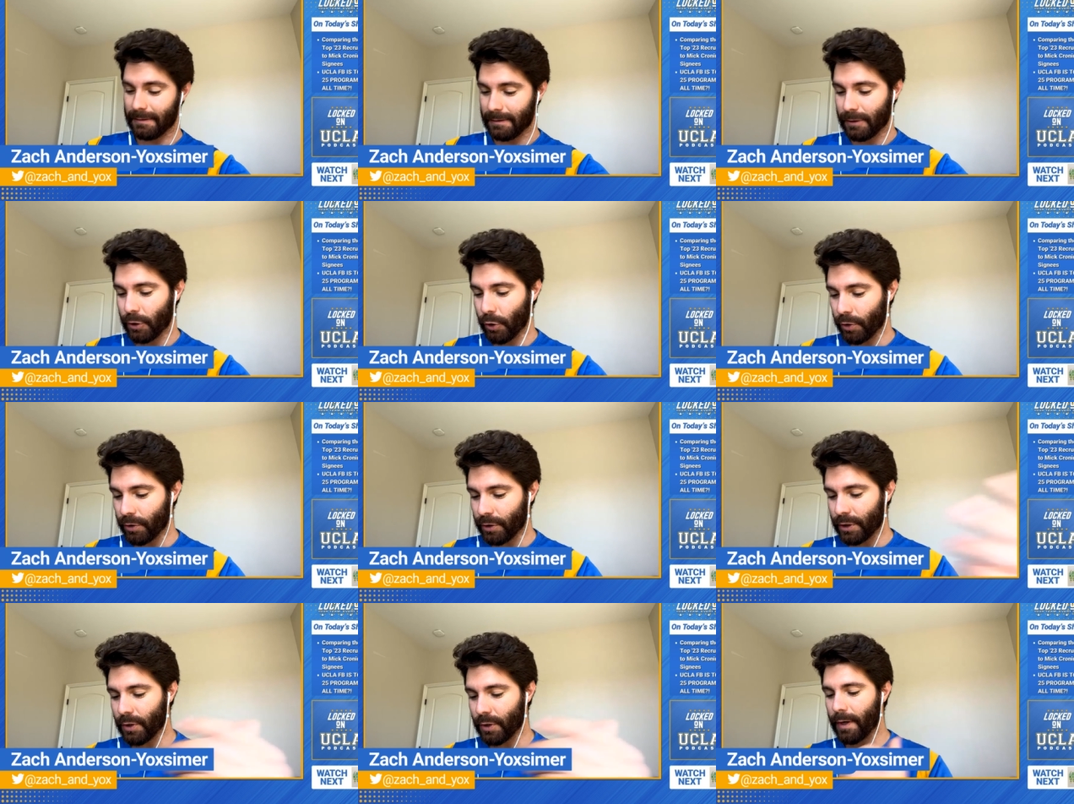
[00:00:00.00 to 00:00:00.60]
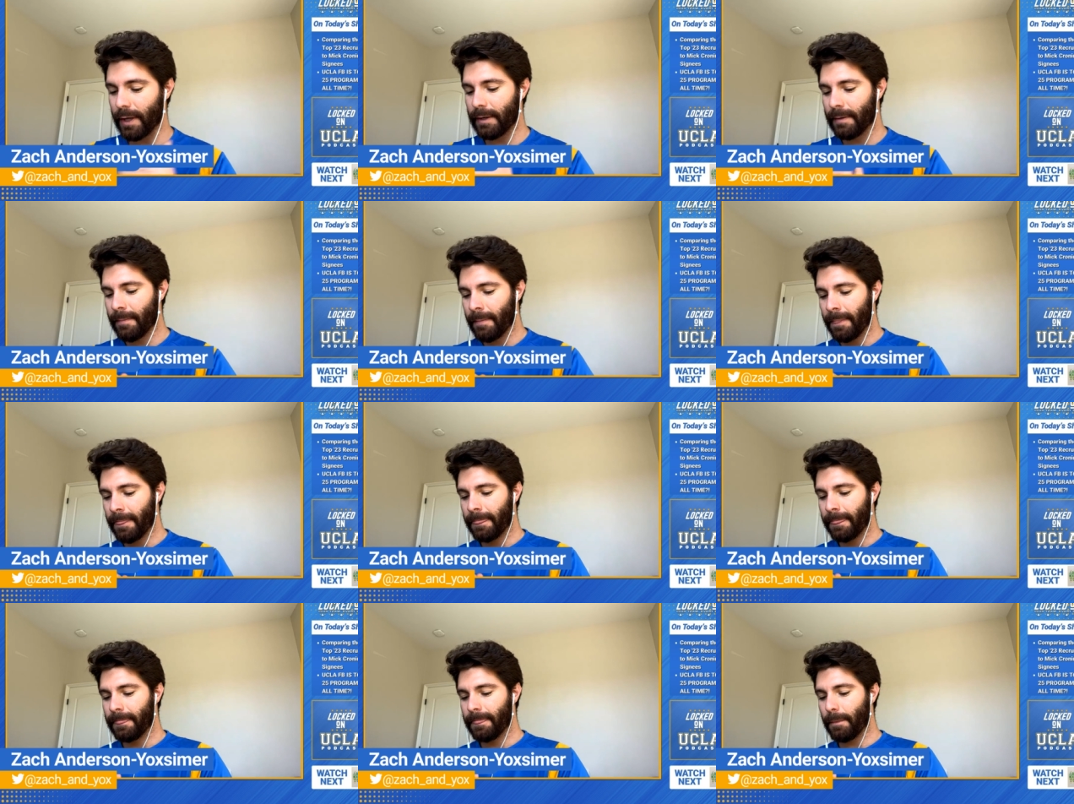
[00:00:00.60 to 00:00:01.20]
couldn't do it.
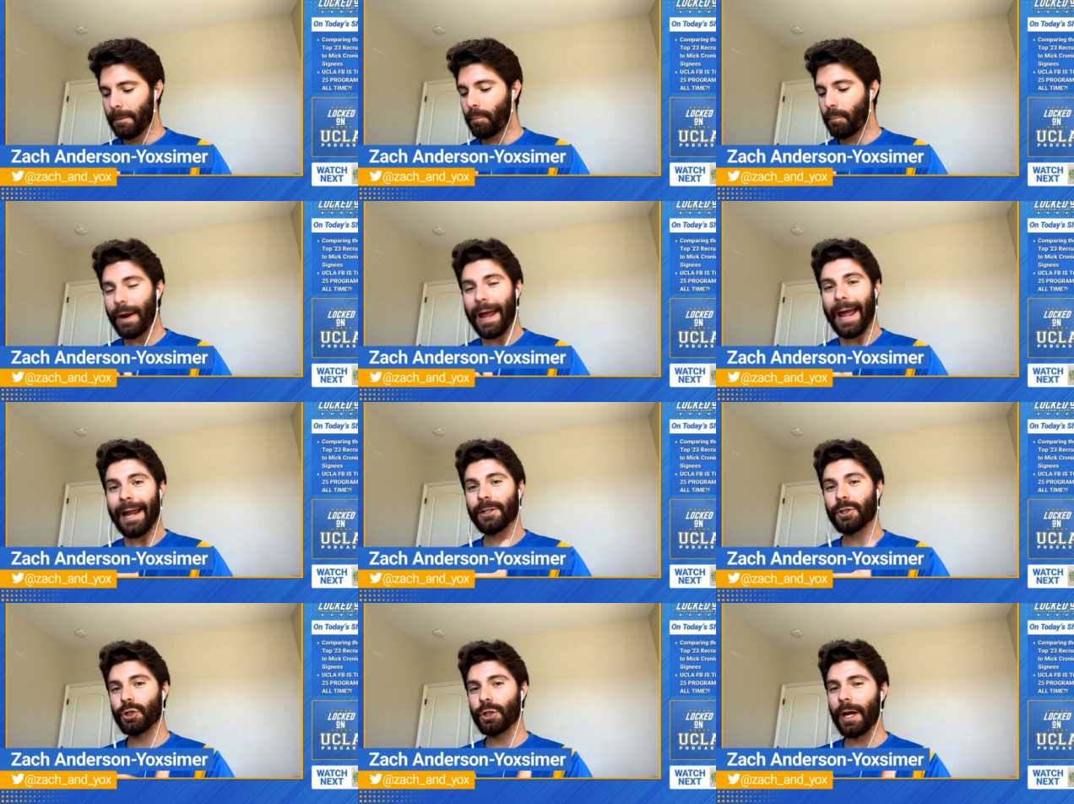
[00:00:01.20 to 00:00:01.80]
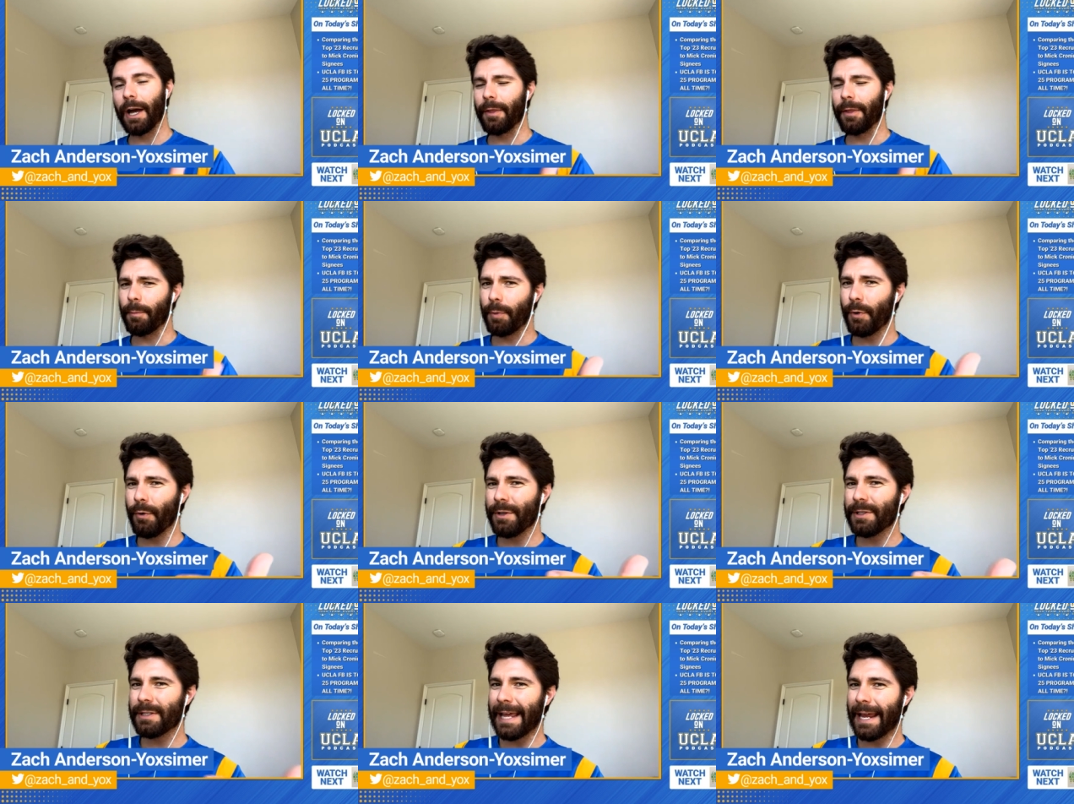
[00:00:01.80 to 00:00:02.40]
Bradshaw, the
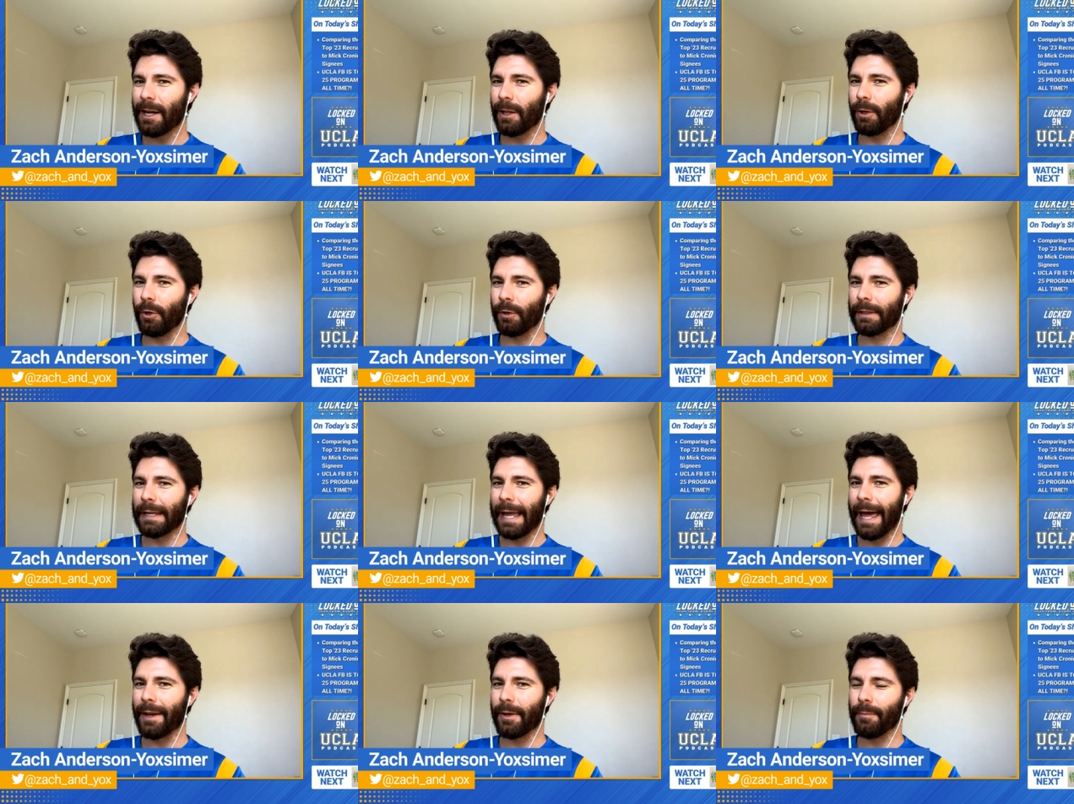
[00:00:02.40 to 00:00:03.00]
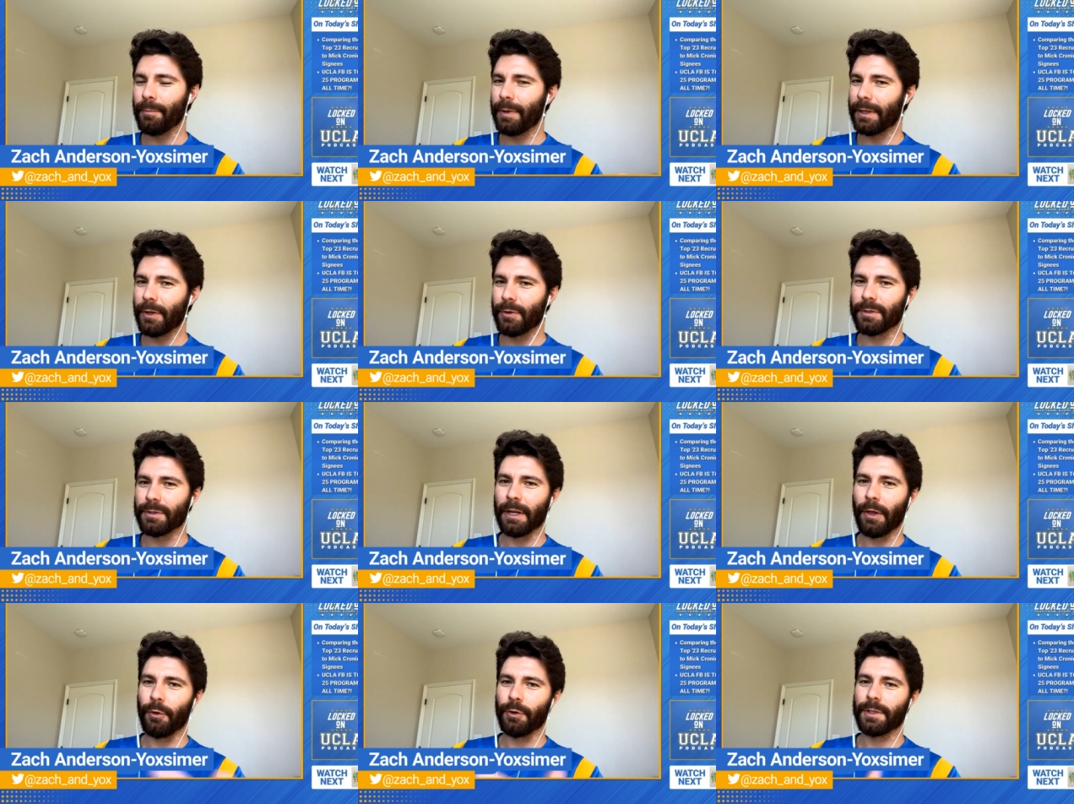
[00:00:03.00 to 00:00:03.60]
Bruins had a look at him, but he
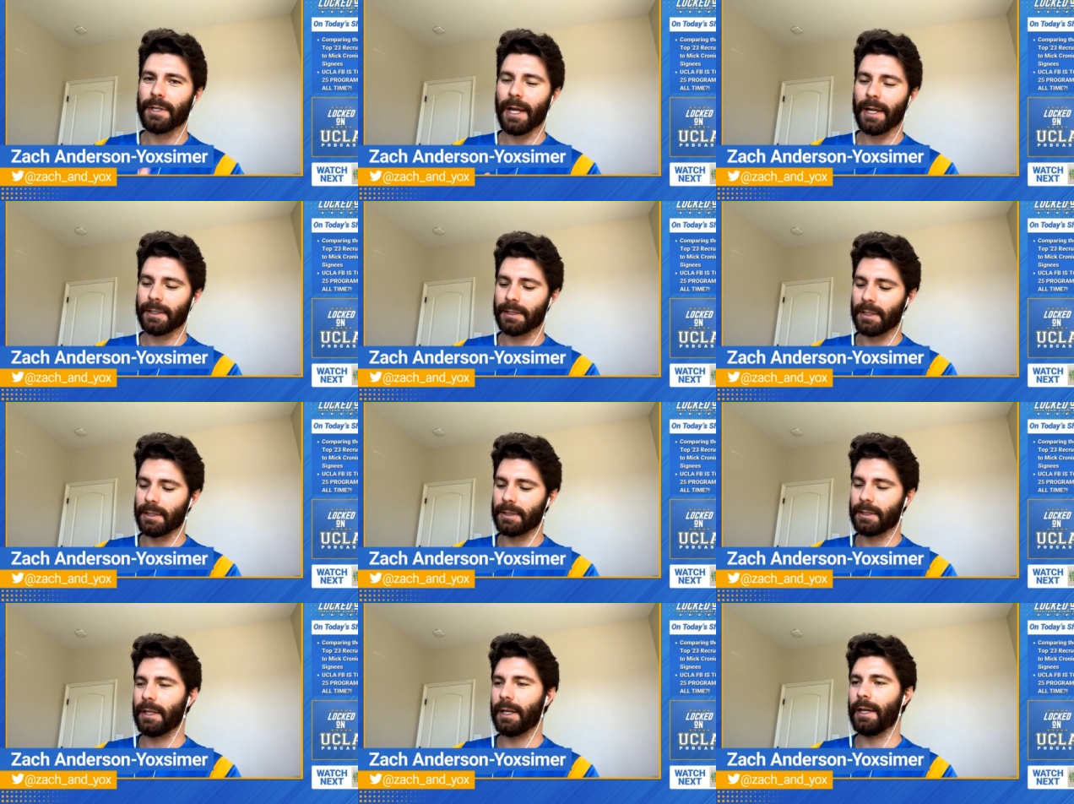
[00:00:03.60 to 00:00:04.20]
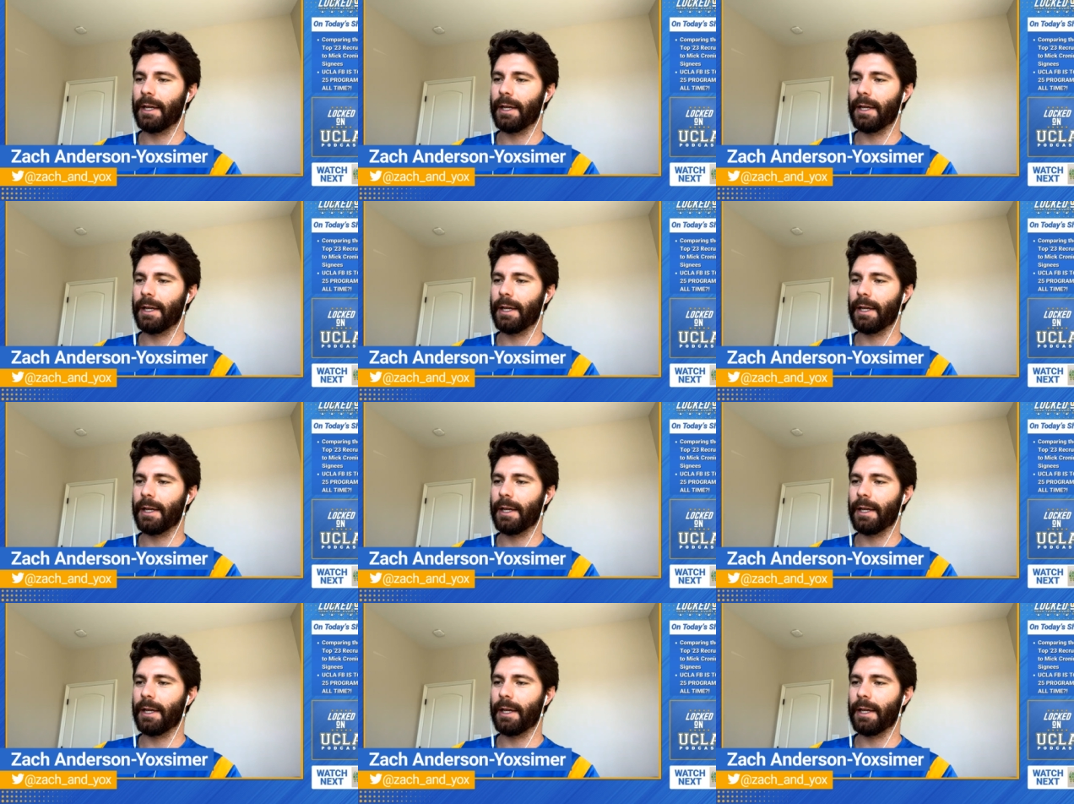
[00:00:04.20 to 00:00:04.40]
was another Texas kid.